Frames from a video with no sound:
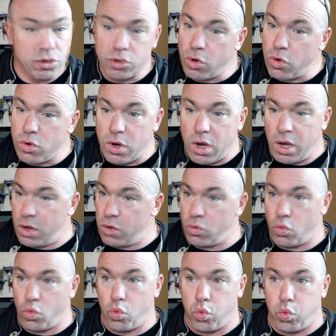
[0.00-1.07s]
So
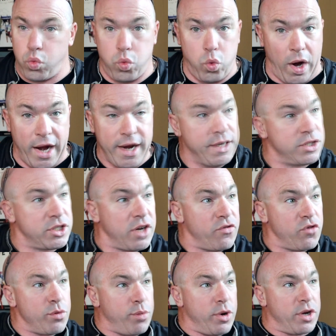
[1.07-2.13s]
why is
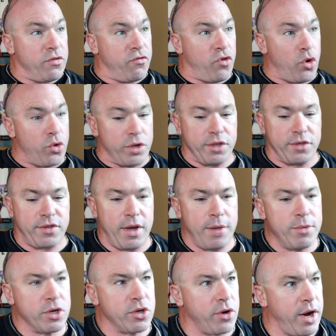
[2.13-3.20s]
everybody voting
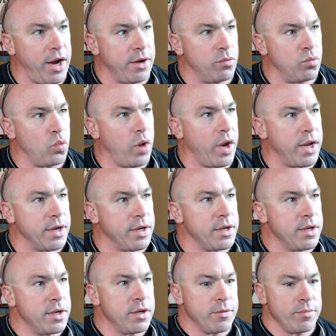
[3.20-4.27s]
Democrat when
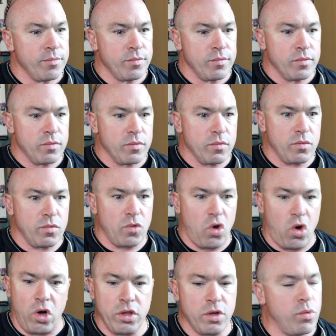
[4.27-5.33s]

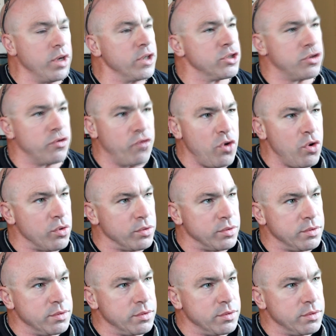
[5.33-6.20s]
all they want is your vote?